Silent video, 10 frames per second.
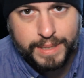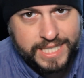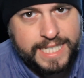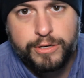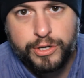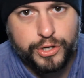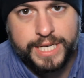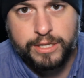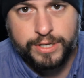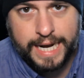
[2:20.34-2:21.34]
My serial
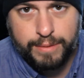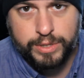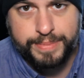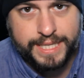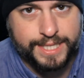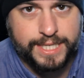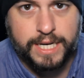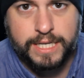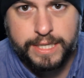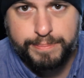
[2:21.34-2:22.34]
killer name would be the
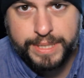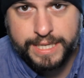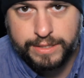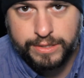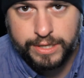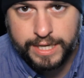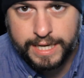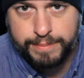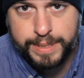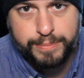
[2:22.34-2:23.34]
Duck Lip Killer,
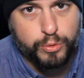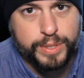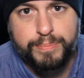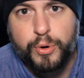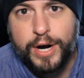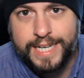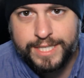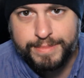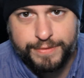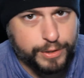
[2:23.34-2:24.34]
and people would
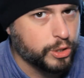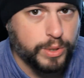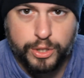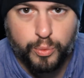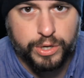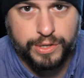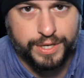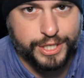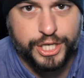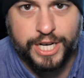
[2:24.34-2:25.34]
praise me for doing the world a